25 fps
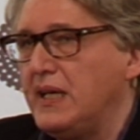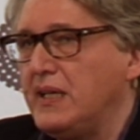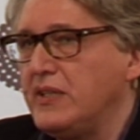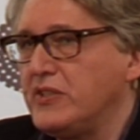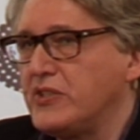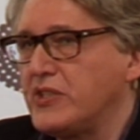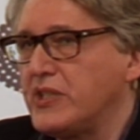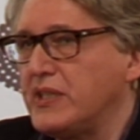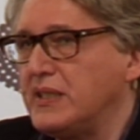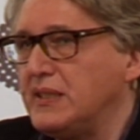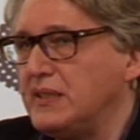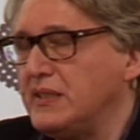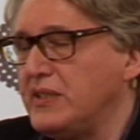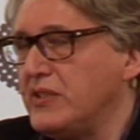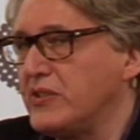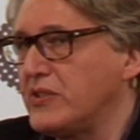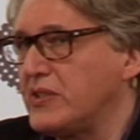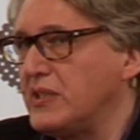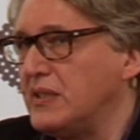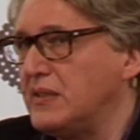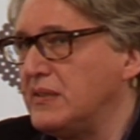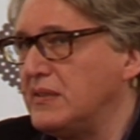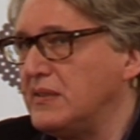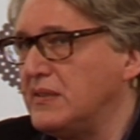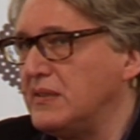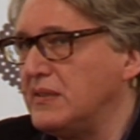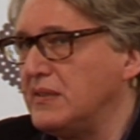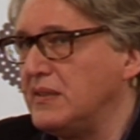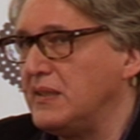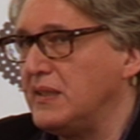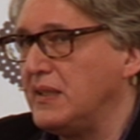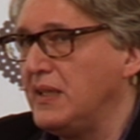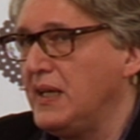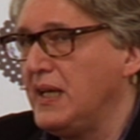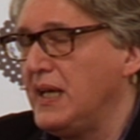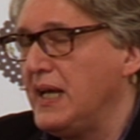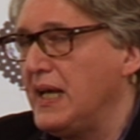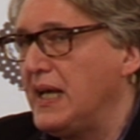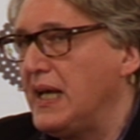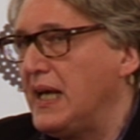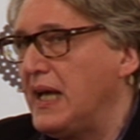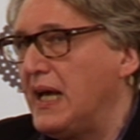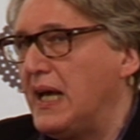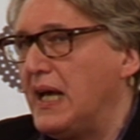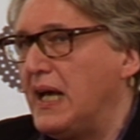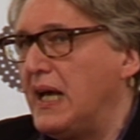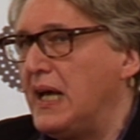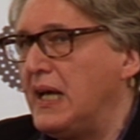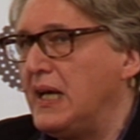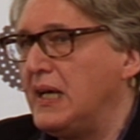in China and Shanghai.
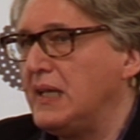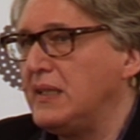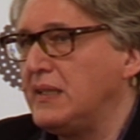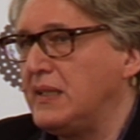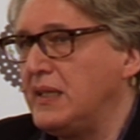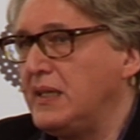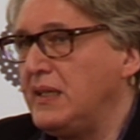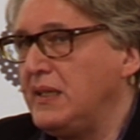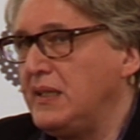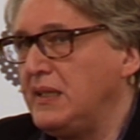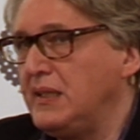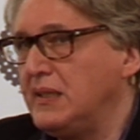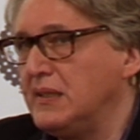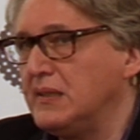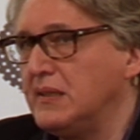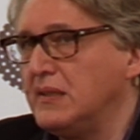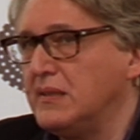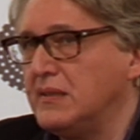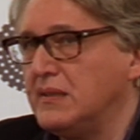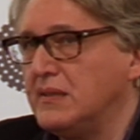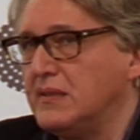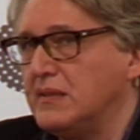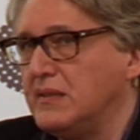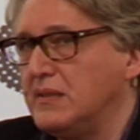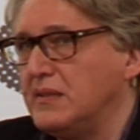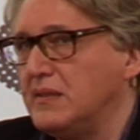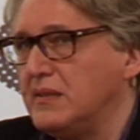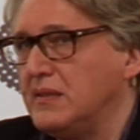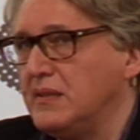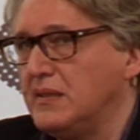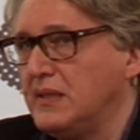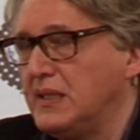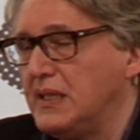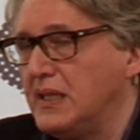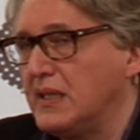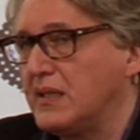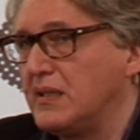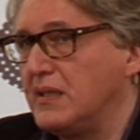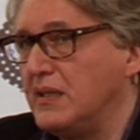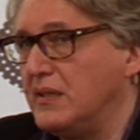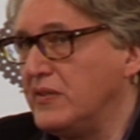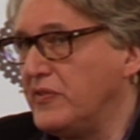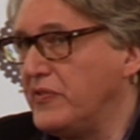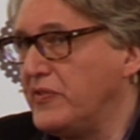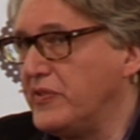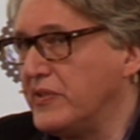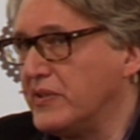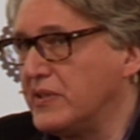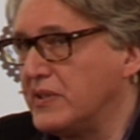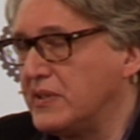And they
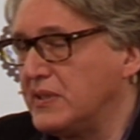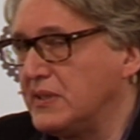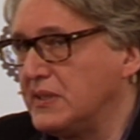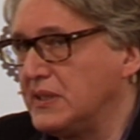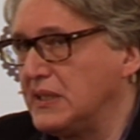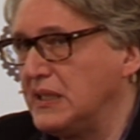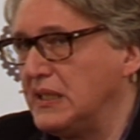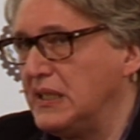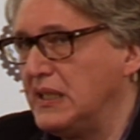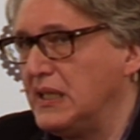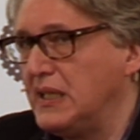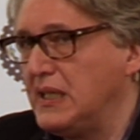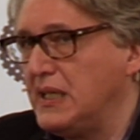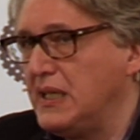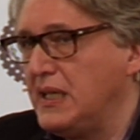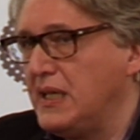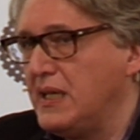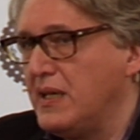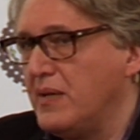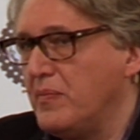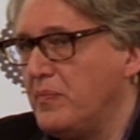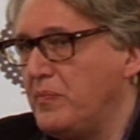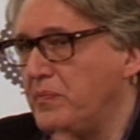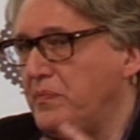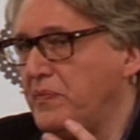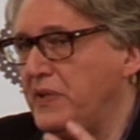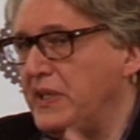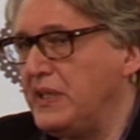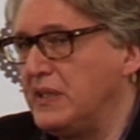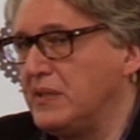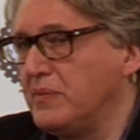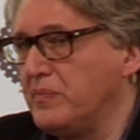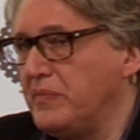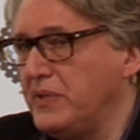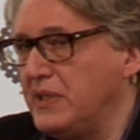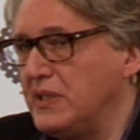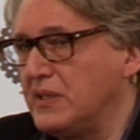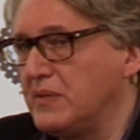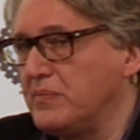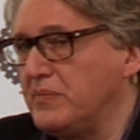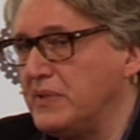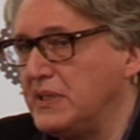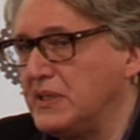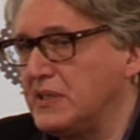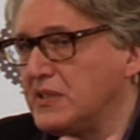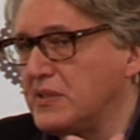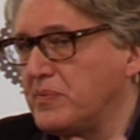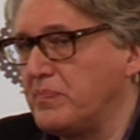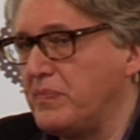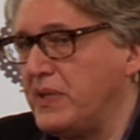convert big
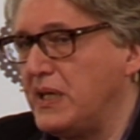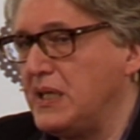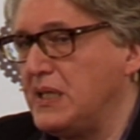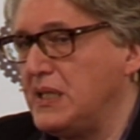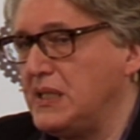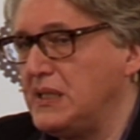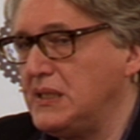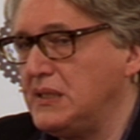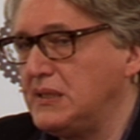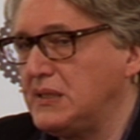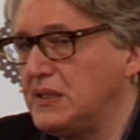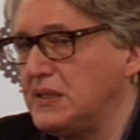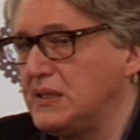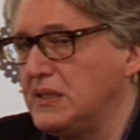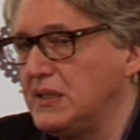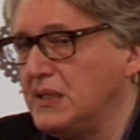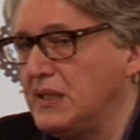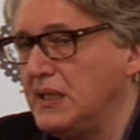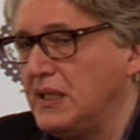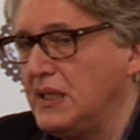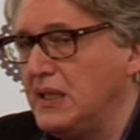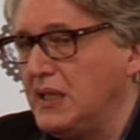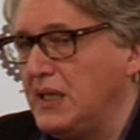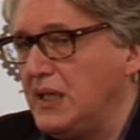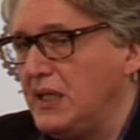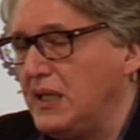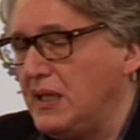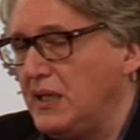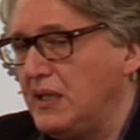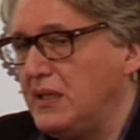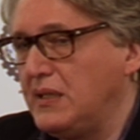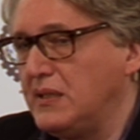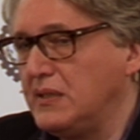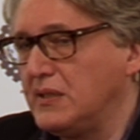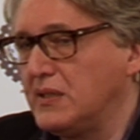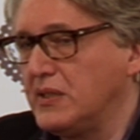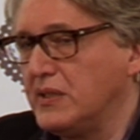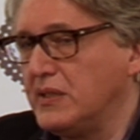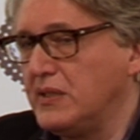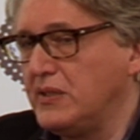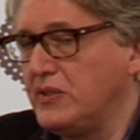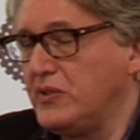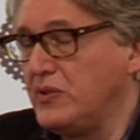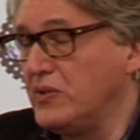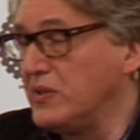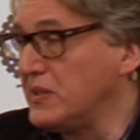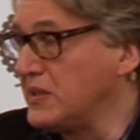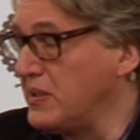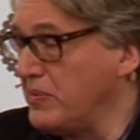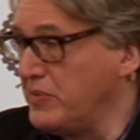space into a
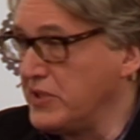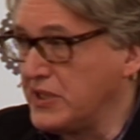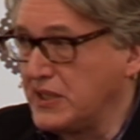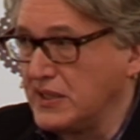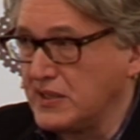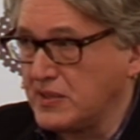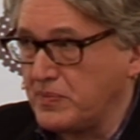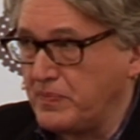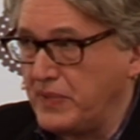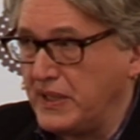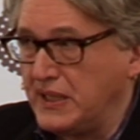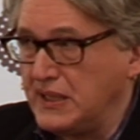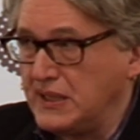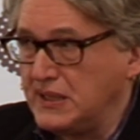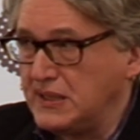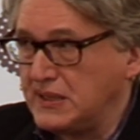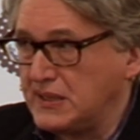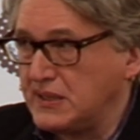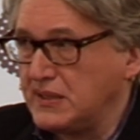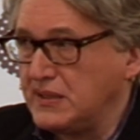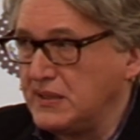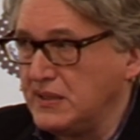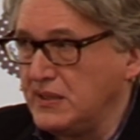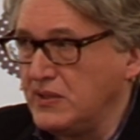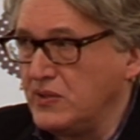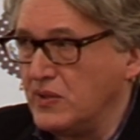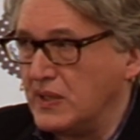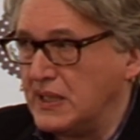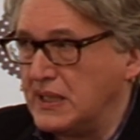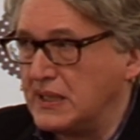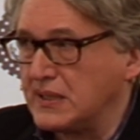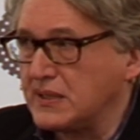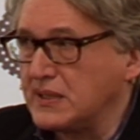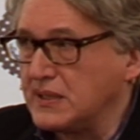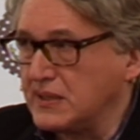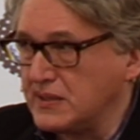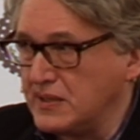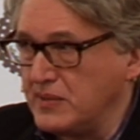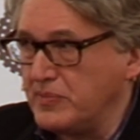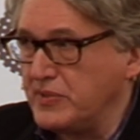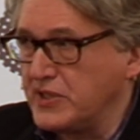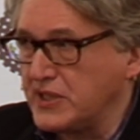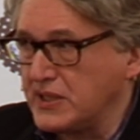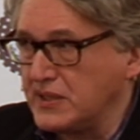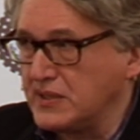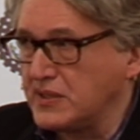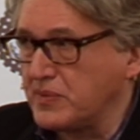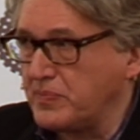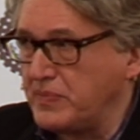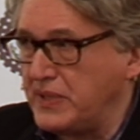new exhibition space, a new art
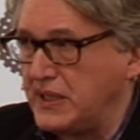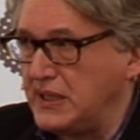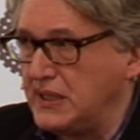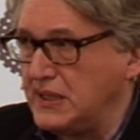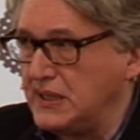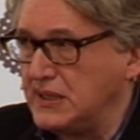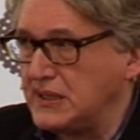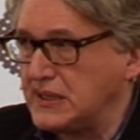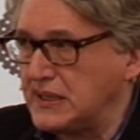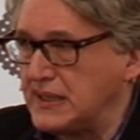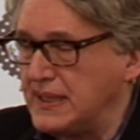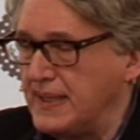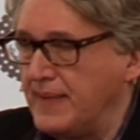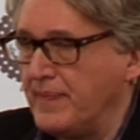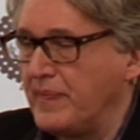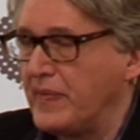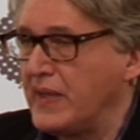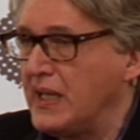exhibition space,